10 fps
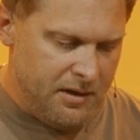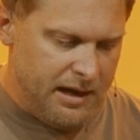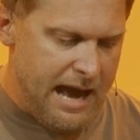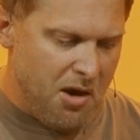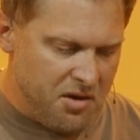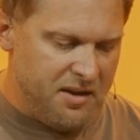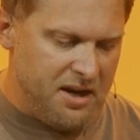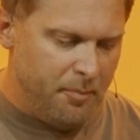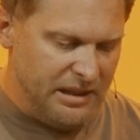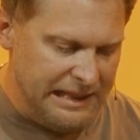And how are they
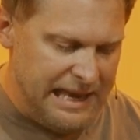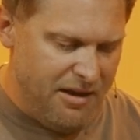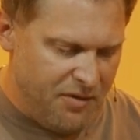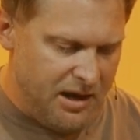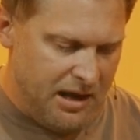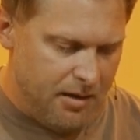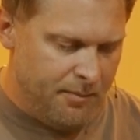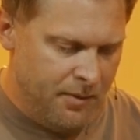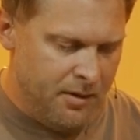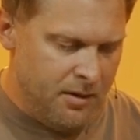to believe in
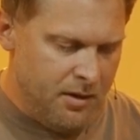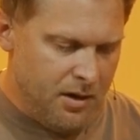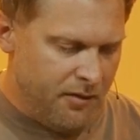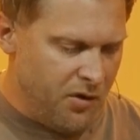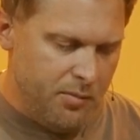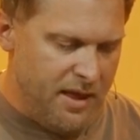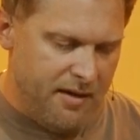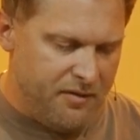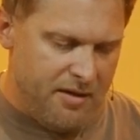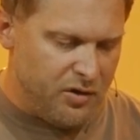him of whom they
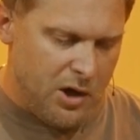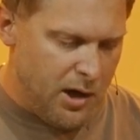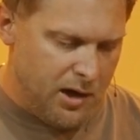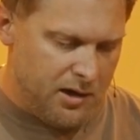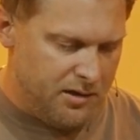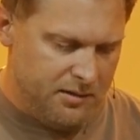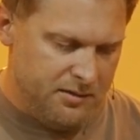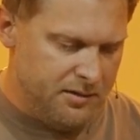have never heard?